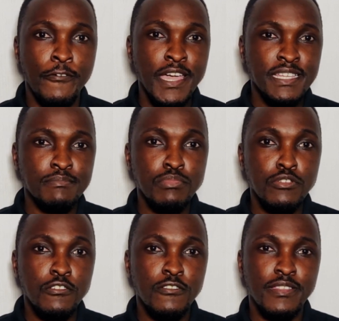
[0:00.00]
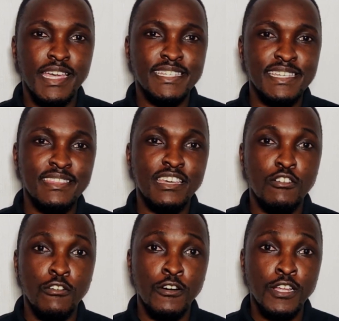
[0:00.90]
Facebook, they send the
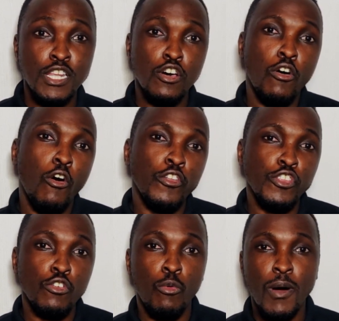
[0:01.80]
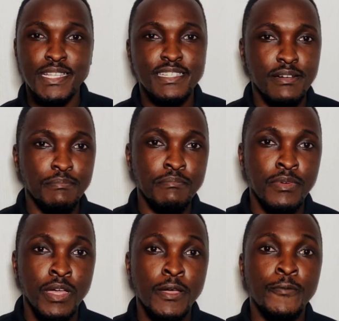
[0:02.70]
code on your WhatsApp.
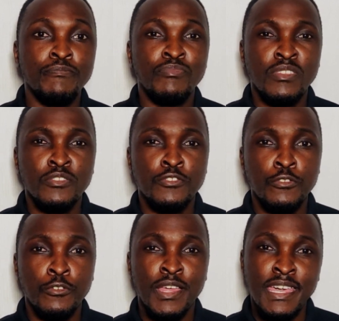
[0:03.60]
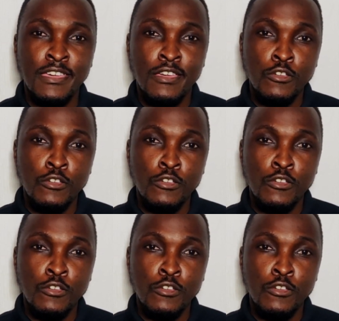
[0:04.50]
So they